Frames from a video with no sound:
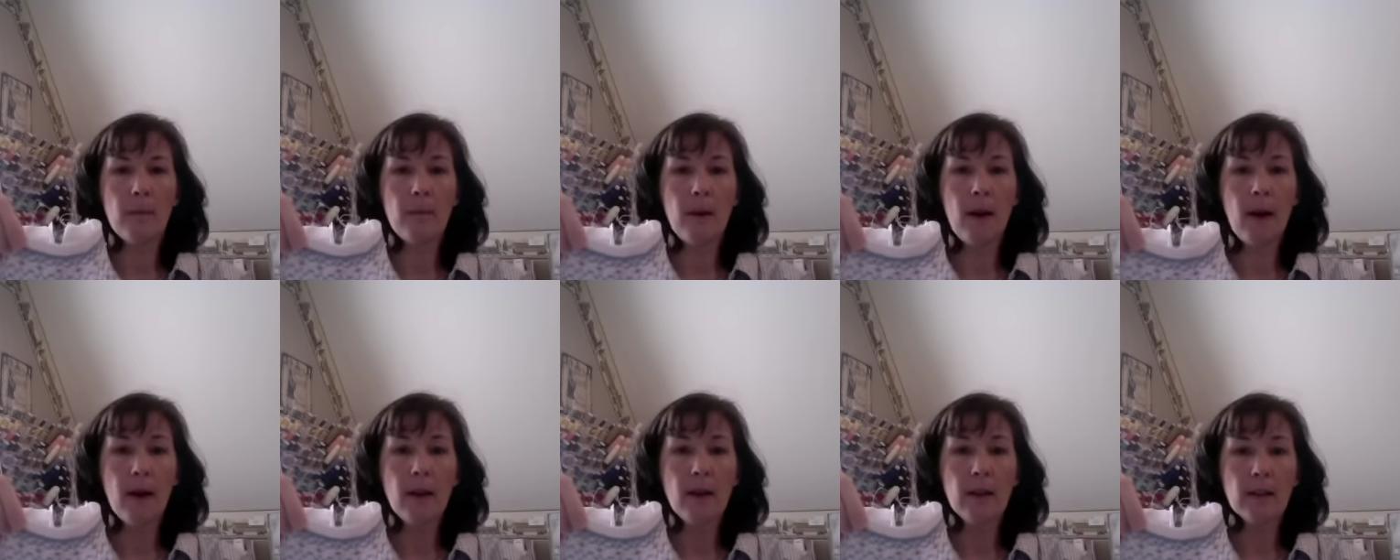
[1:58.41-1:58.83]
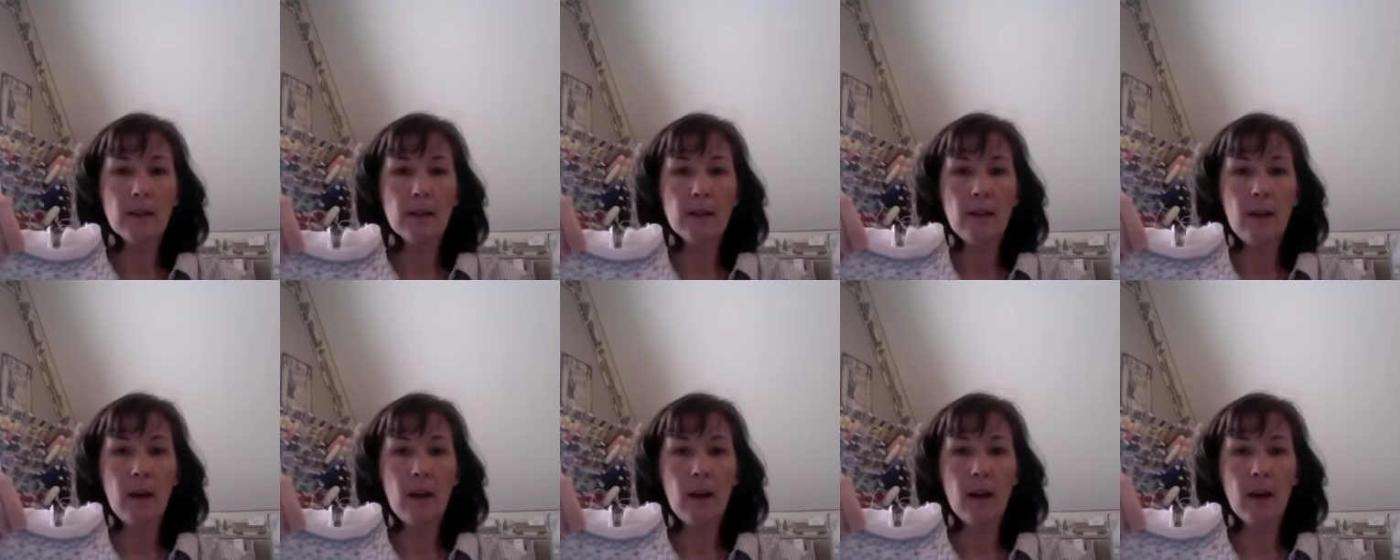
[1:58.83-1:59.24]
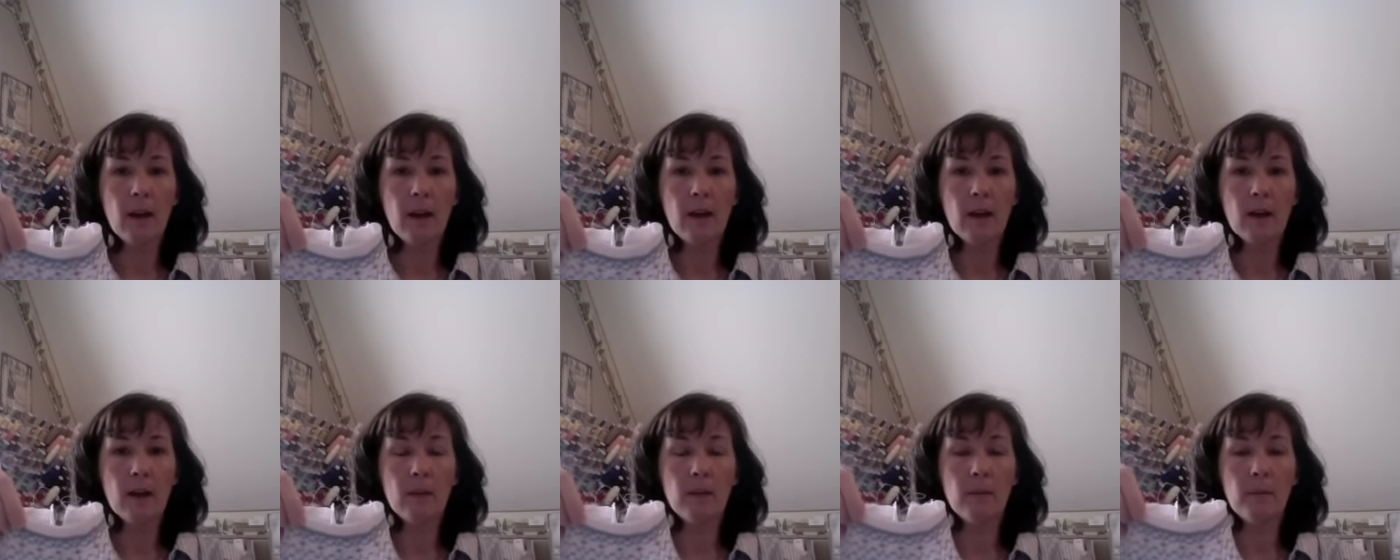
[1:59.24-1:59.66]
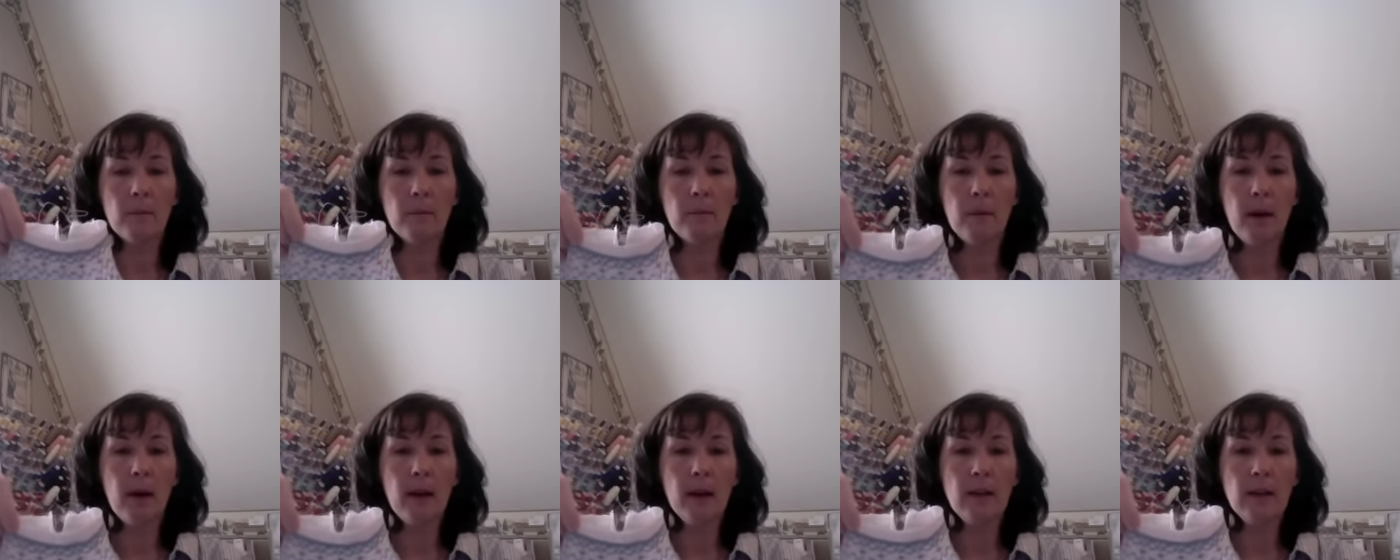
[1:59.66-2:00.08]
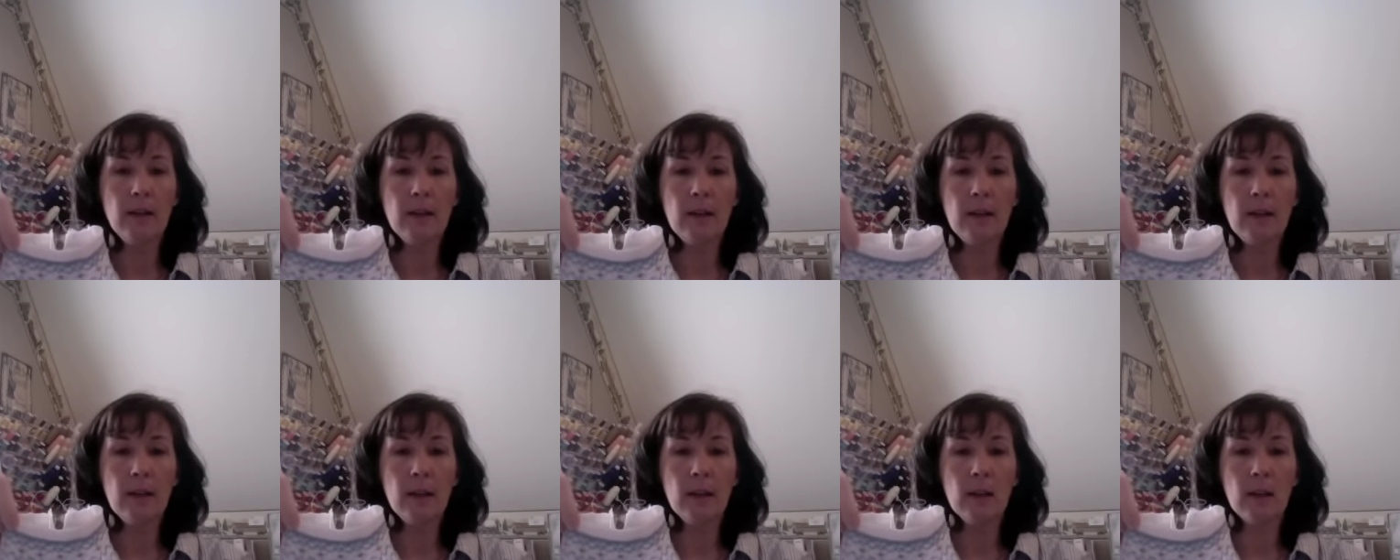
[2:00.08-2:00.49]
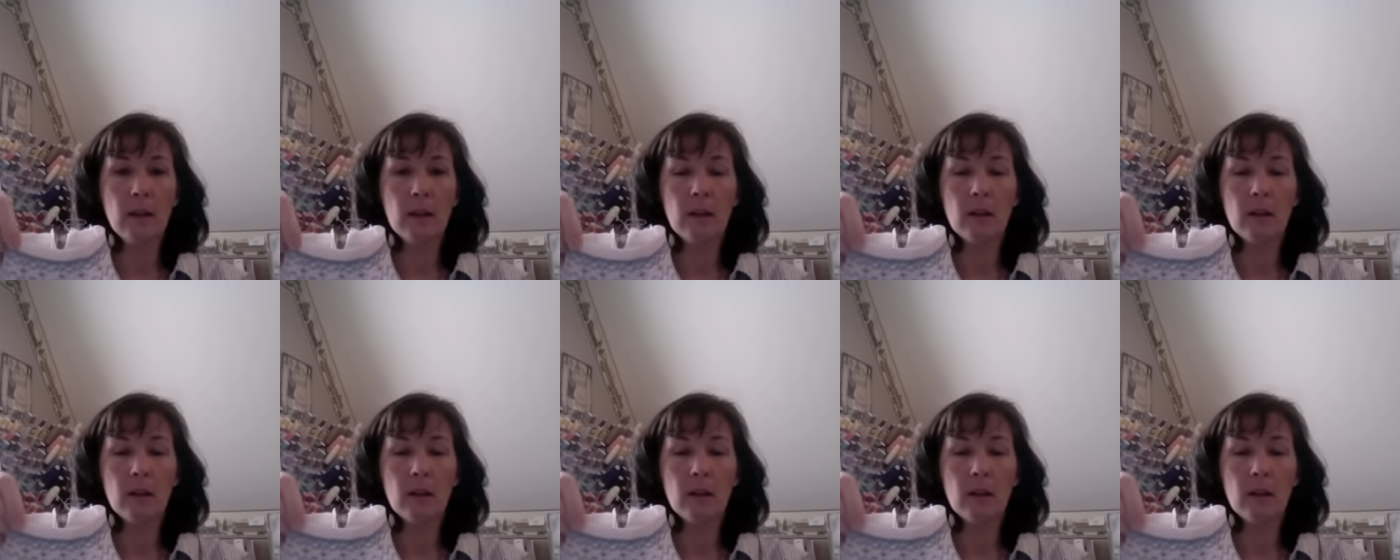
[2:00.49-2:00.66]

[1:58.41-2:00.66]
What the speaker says: bias neck binding